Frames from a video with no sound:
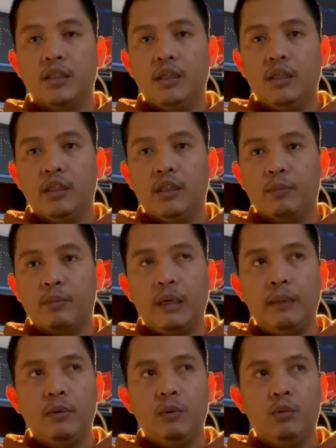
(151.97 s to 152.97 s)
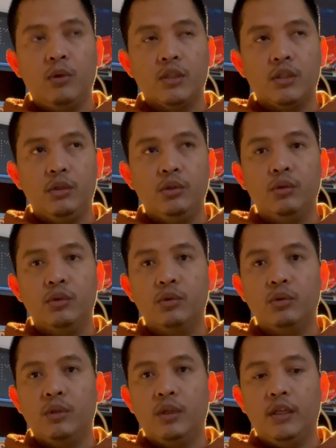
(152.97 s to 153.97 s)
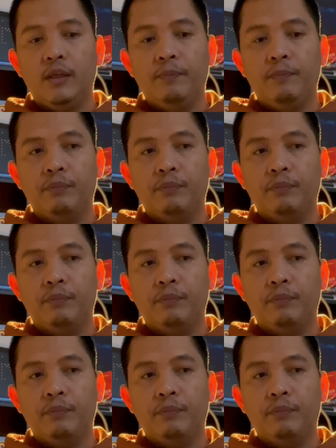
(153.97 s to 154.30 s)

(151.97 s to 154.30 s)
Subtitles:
the problem was due to